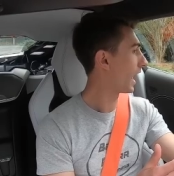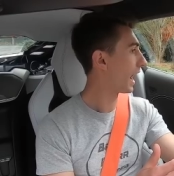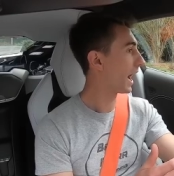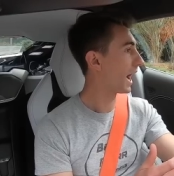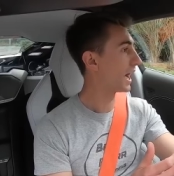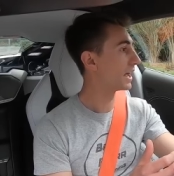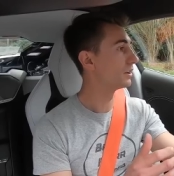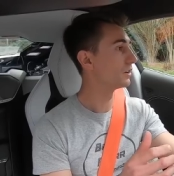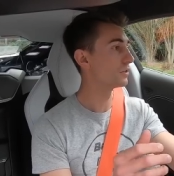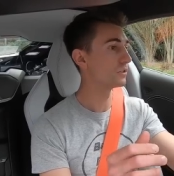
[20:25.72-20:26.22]

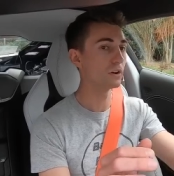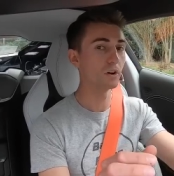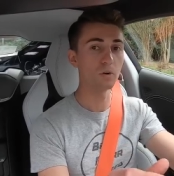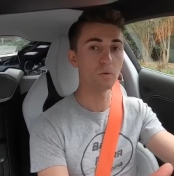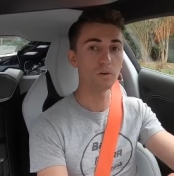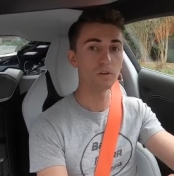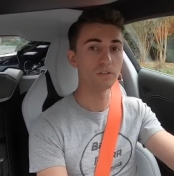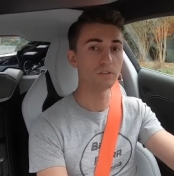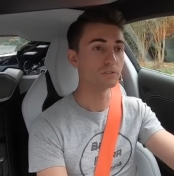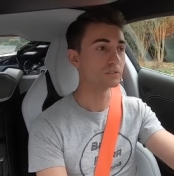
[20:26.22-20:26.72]
I don't know
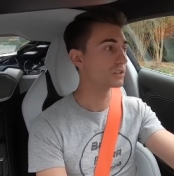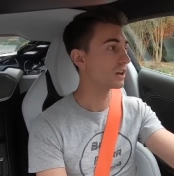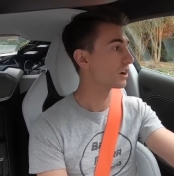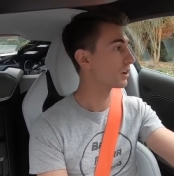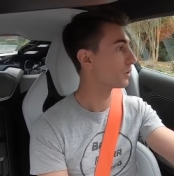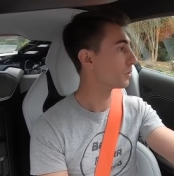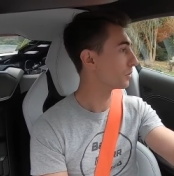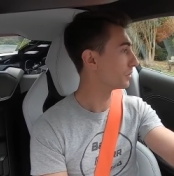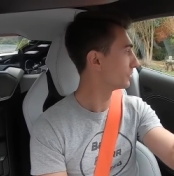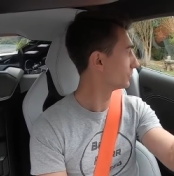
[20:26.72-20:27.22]
where those cut
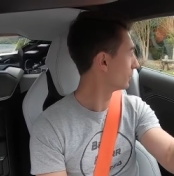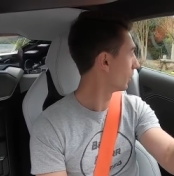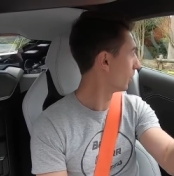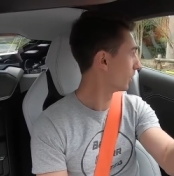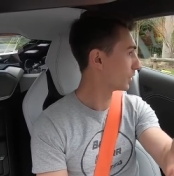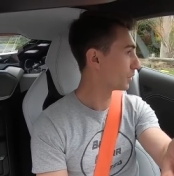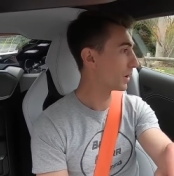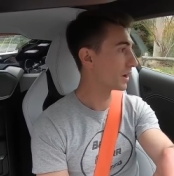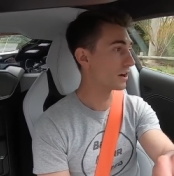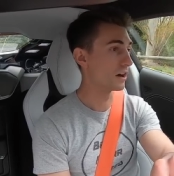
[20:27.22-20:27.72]
corners
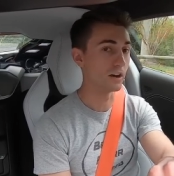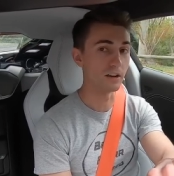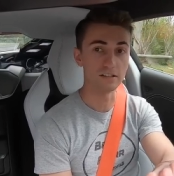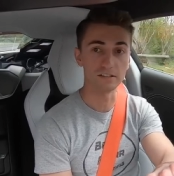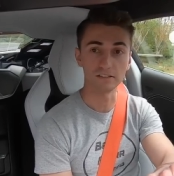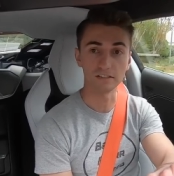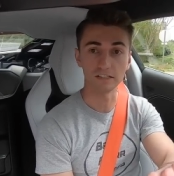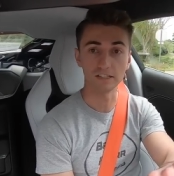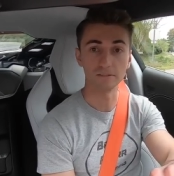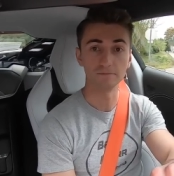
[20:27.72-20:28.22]
are, quite
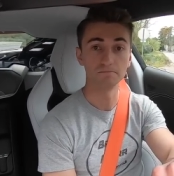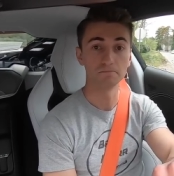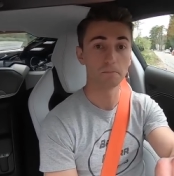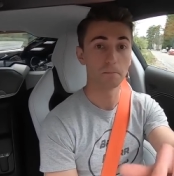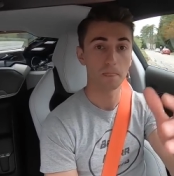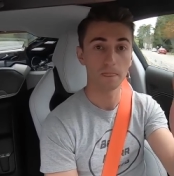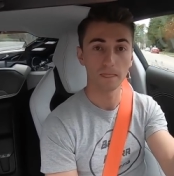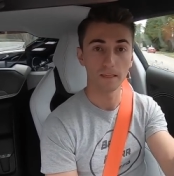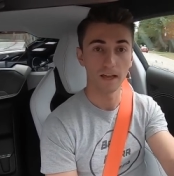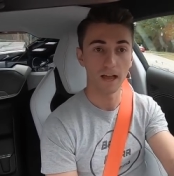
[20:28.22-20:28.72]
honestly.
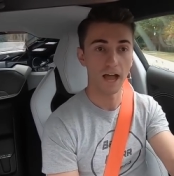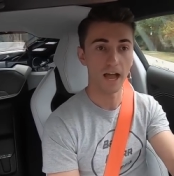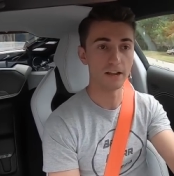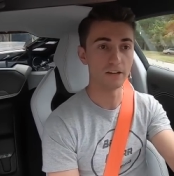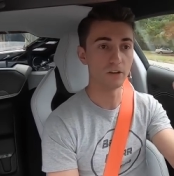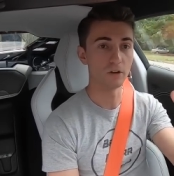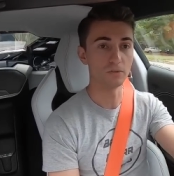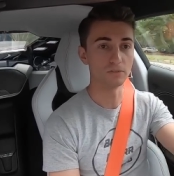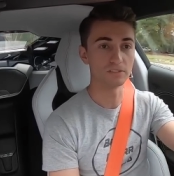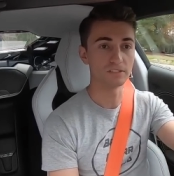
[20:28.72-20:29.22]
I
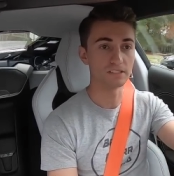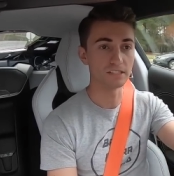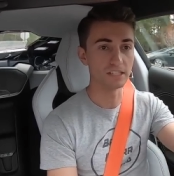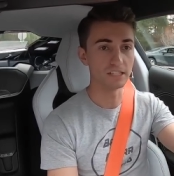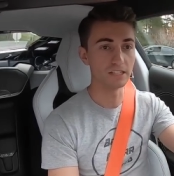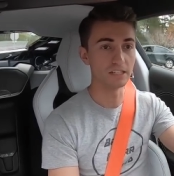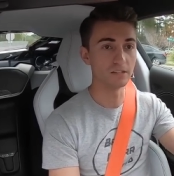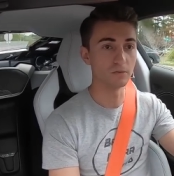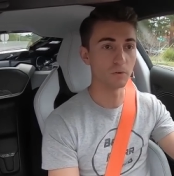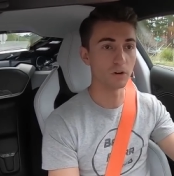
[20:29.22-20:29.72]
don't
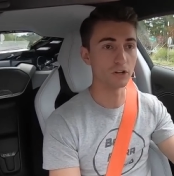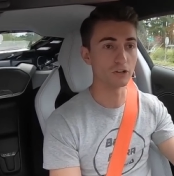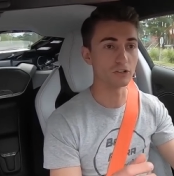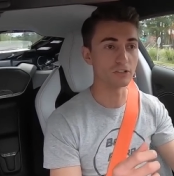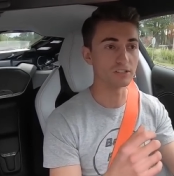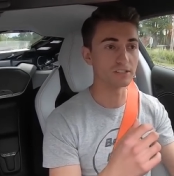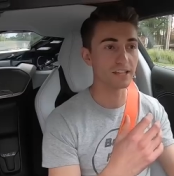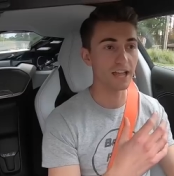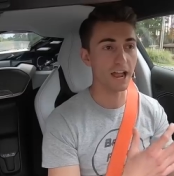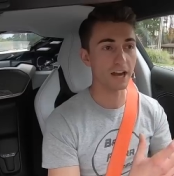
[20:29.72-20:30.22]
see where you're
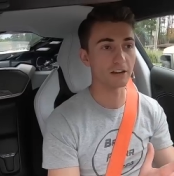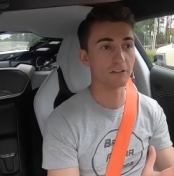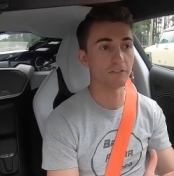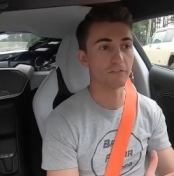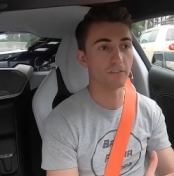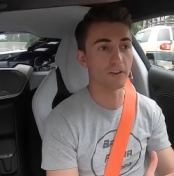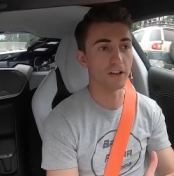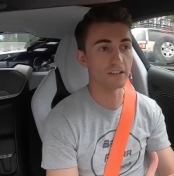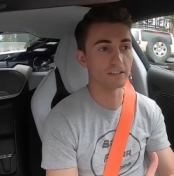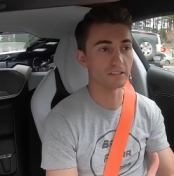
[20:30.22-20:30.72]

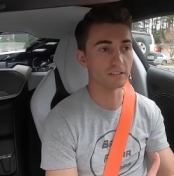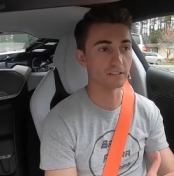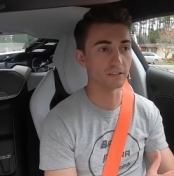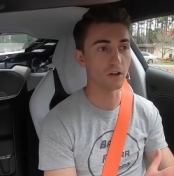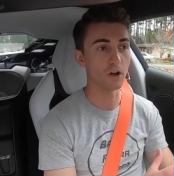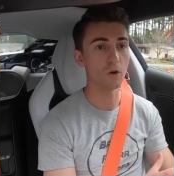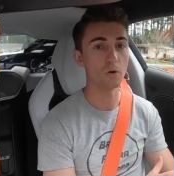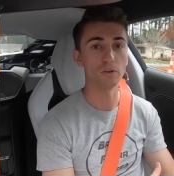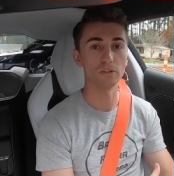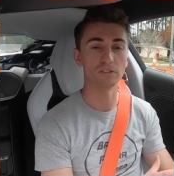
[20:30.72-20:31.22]
sacrificing,
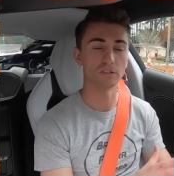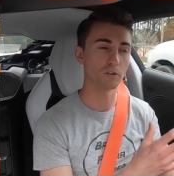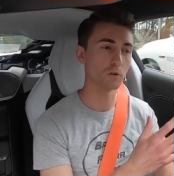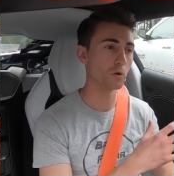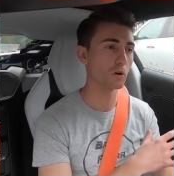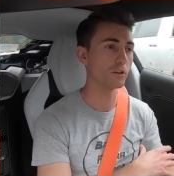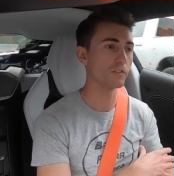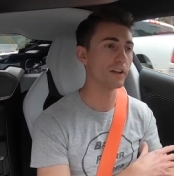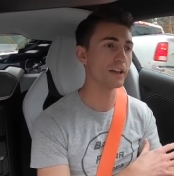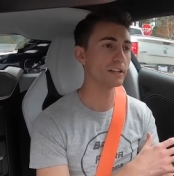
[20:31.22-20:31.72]
oh, it's a
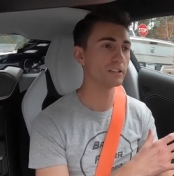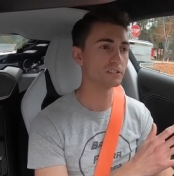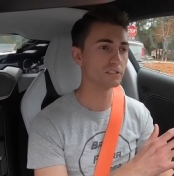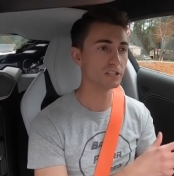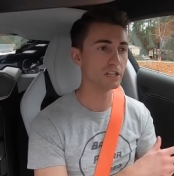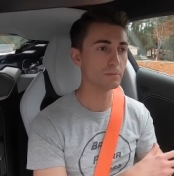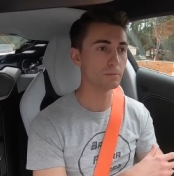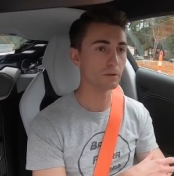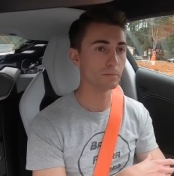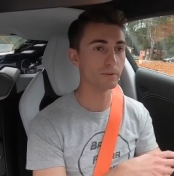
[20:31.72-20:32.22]
Corvette, it's
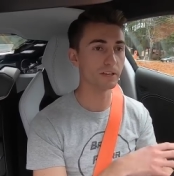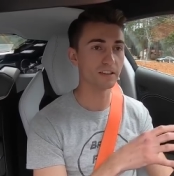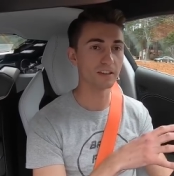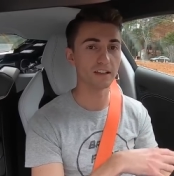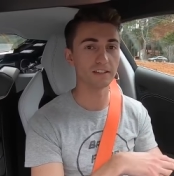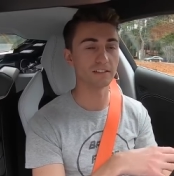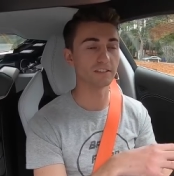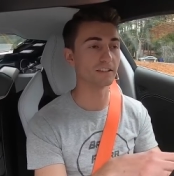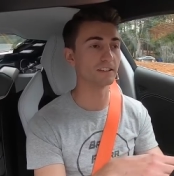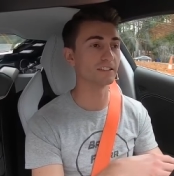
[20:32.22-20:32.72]
cheaper
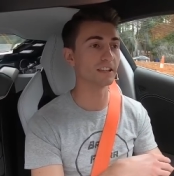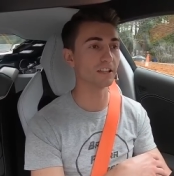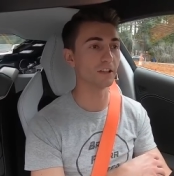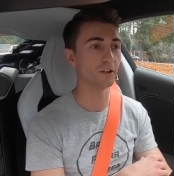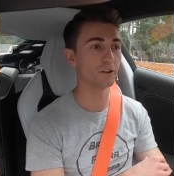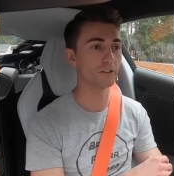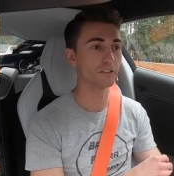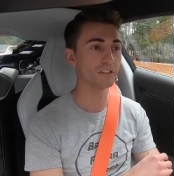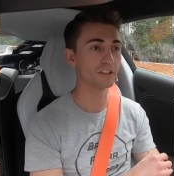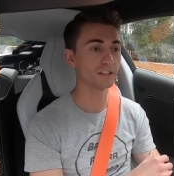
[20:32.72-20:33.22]
because of this and the
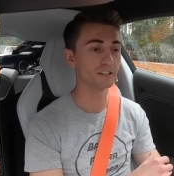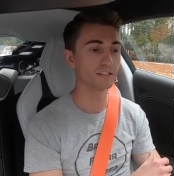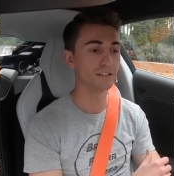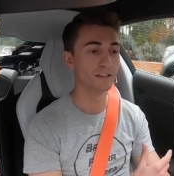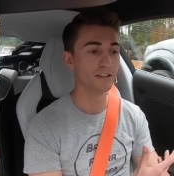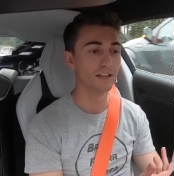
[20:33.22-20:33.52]
other thing.